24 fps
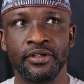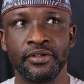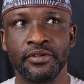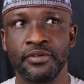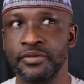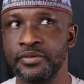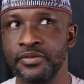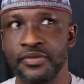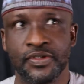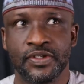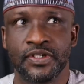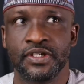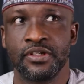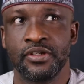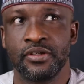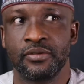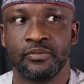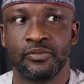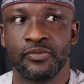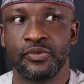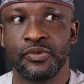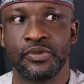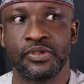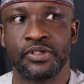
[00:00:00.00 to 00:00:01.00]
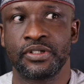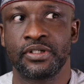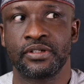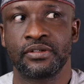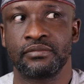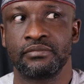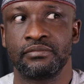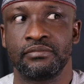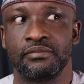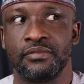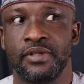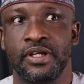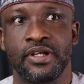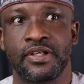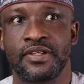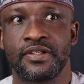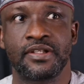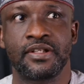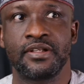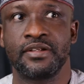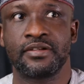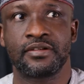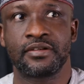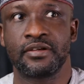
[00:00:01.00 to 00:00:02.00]
you will see him with
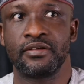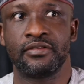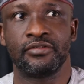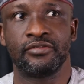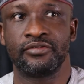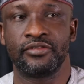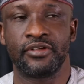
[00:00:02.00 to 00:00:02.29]
estates of